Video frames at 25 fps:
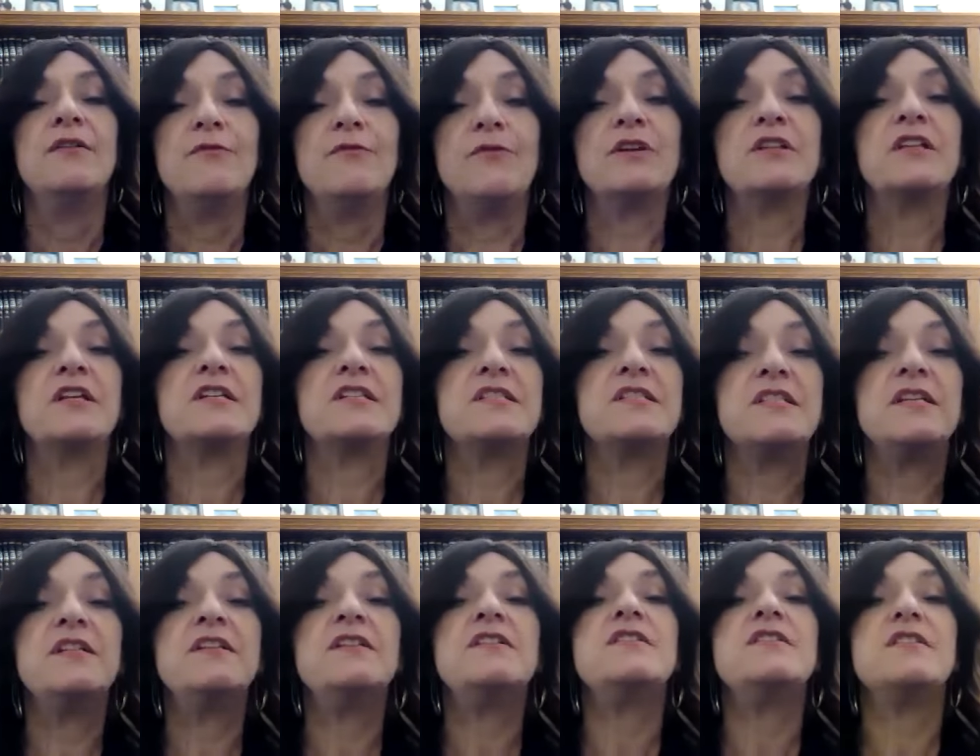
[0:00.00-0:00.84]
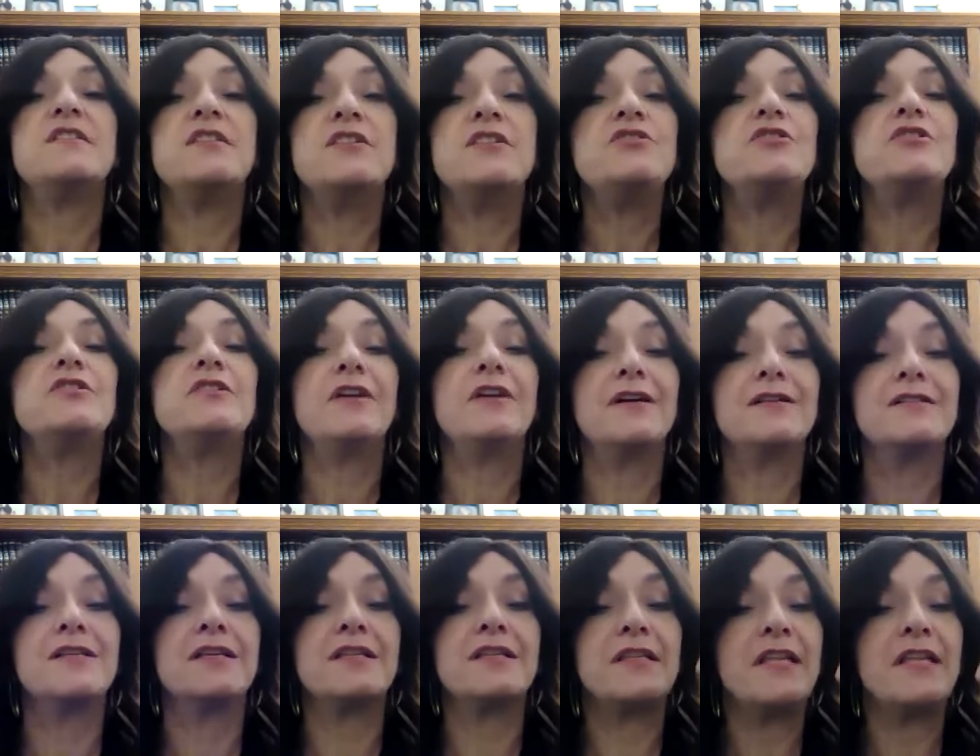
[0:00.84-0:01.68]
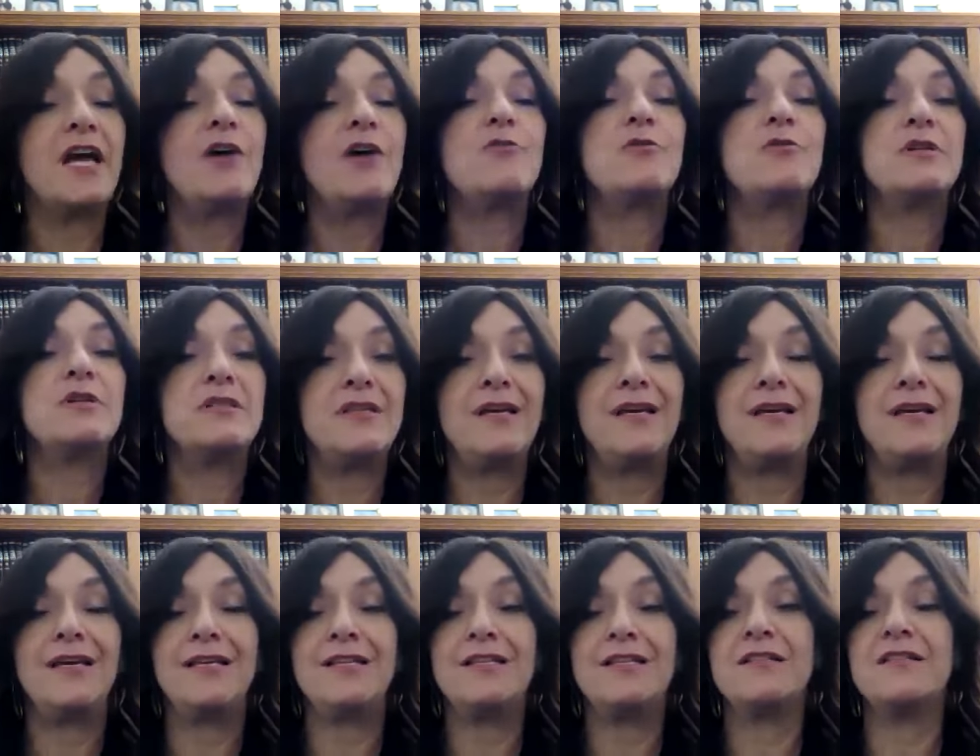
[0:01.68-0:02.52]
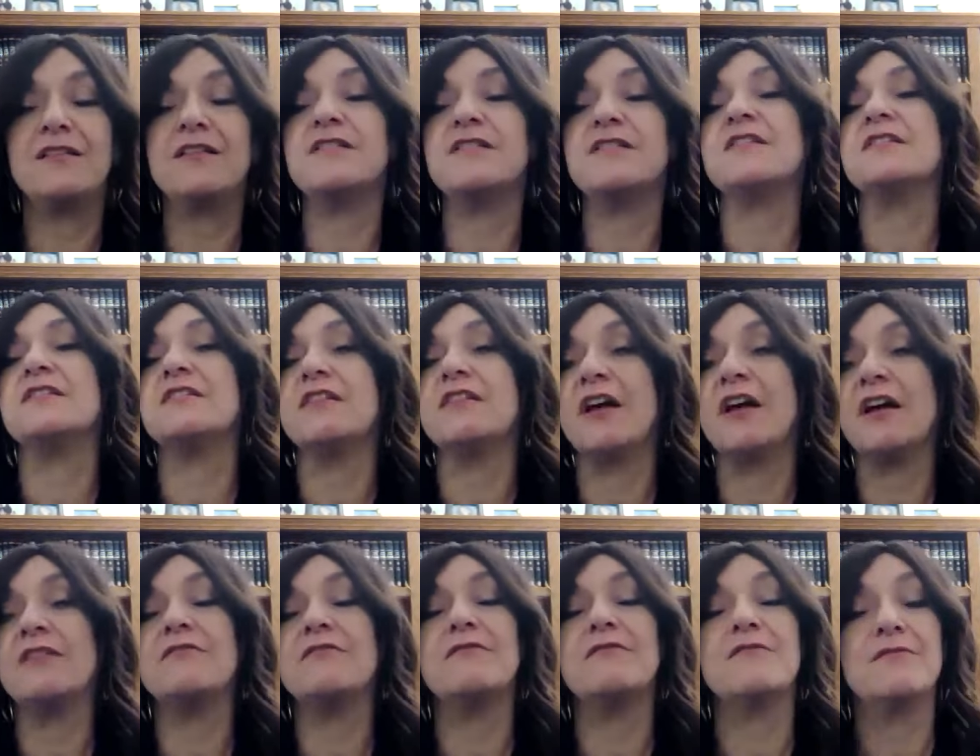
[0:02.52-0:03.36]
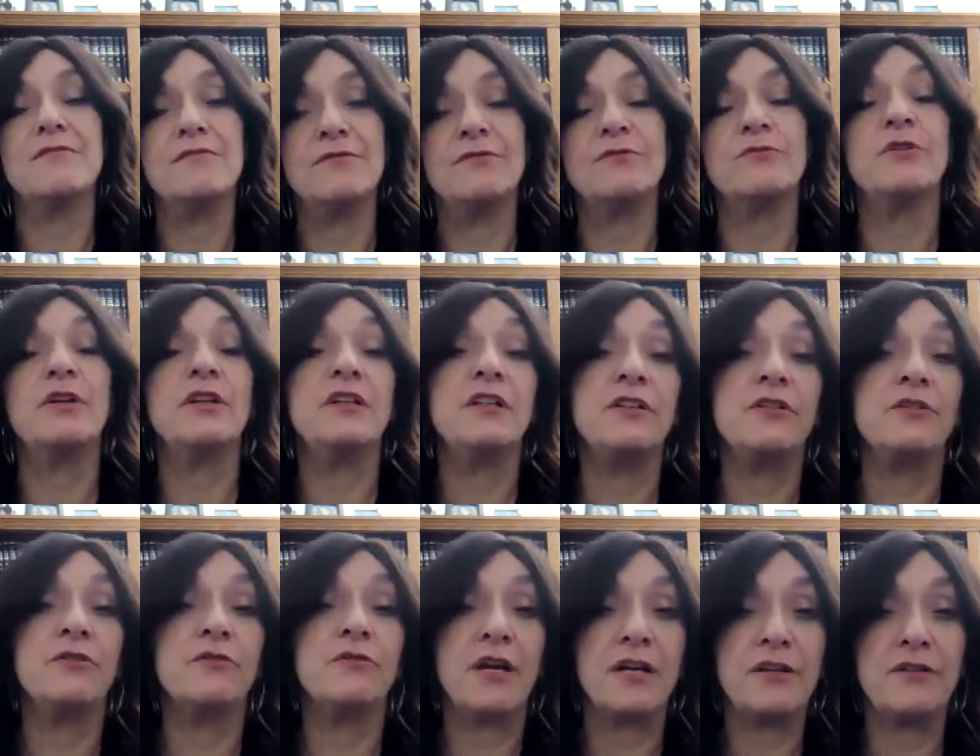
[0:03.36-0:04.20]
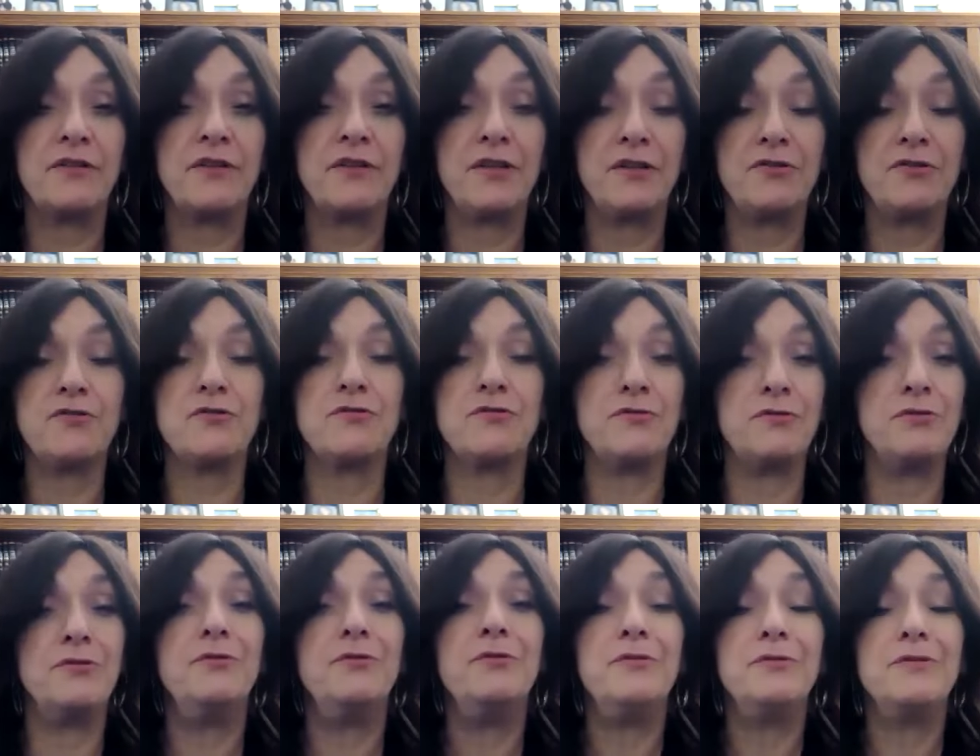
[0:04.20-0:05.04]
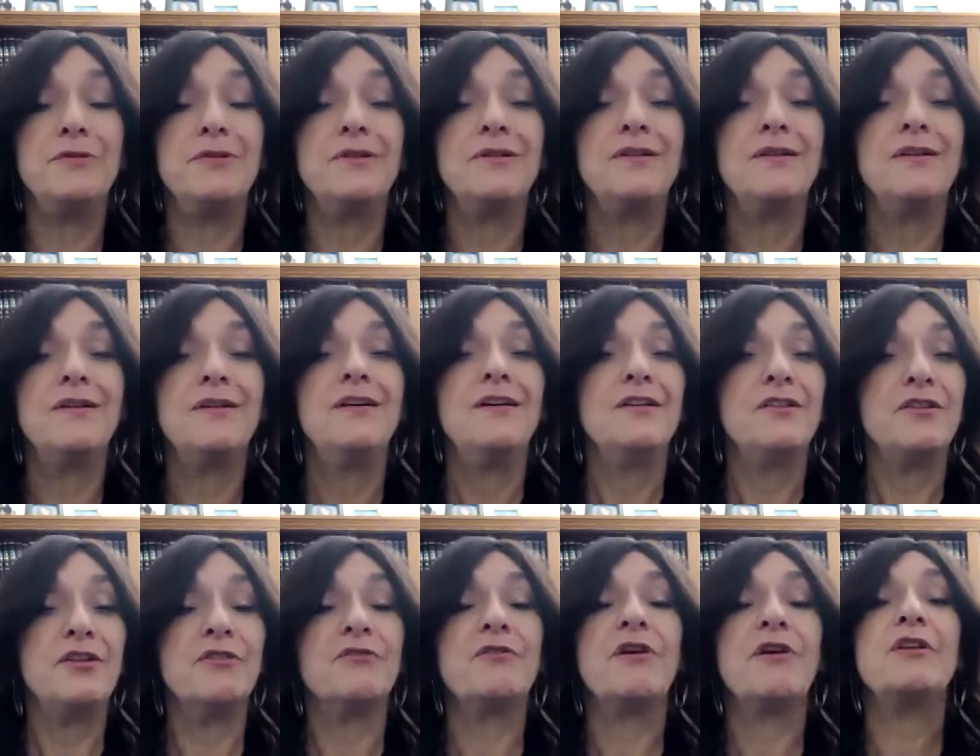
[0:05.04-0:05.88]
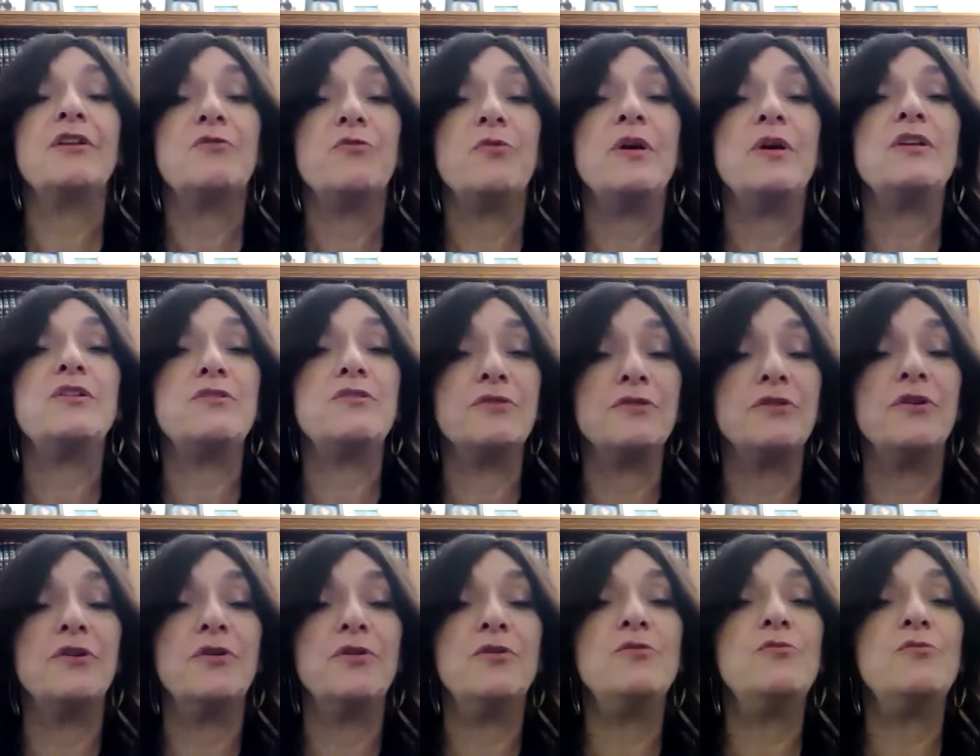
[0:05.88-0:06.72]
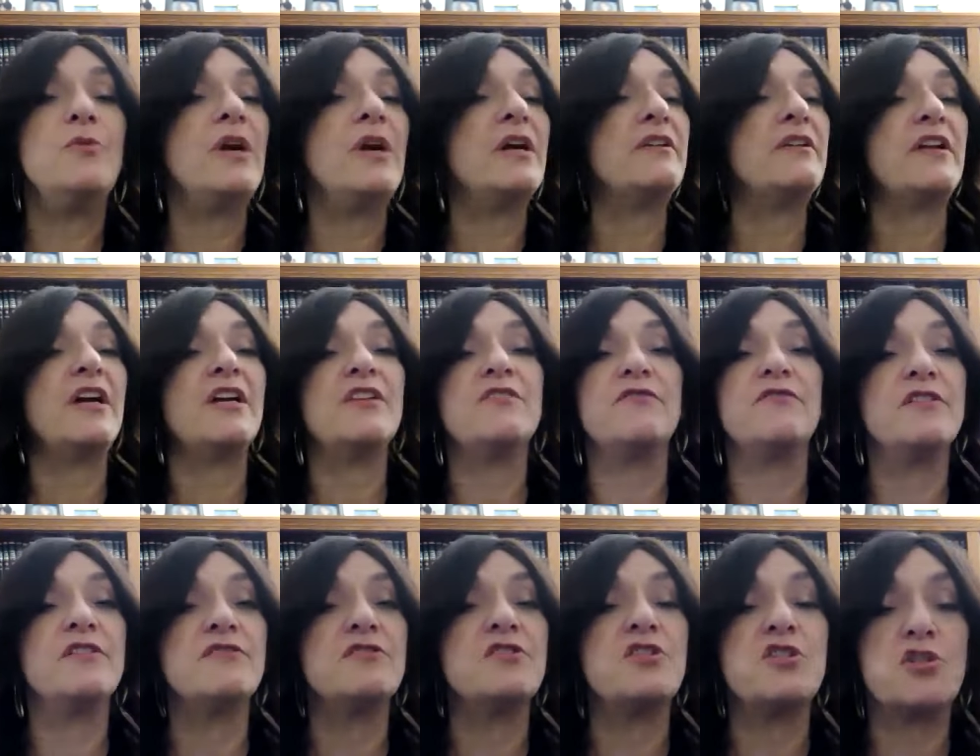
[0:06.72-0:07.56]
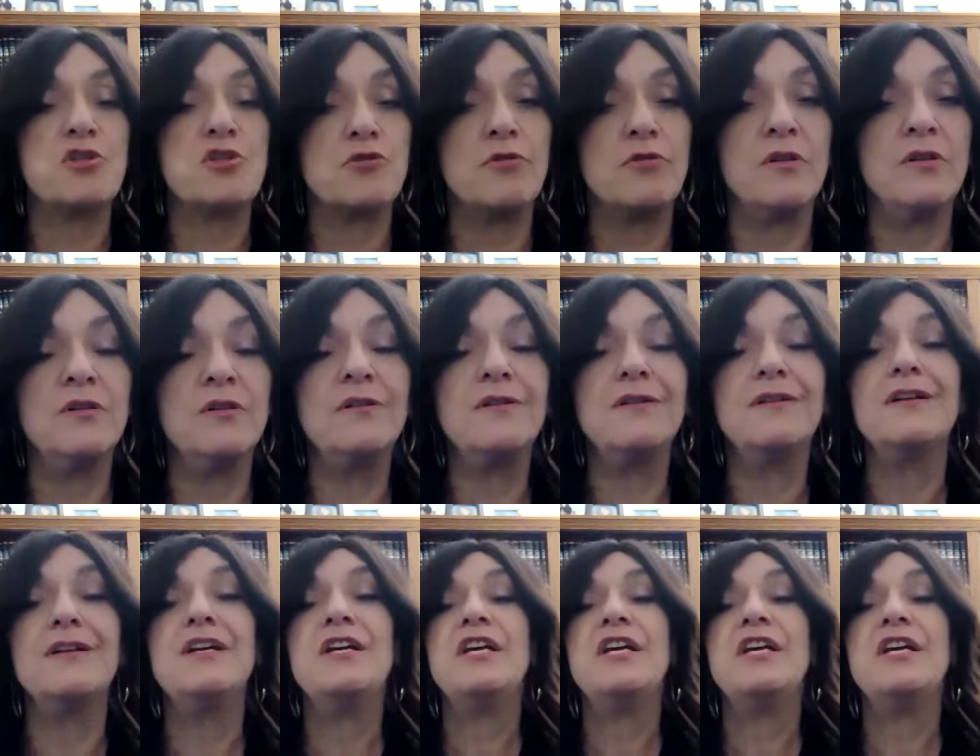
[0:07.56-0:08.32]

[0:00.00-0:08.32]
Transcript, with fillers: But Hasid is teaching us that nowadays this is not really the right thing to do the right way to go. We are not very strong.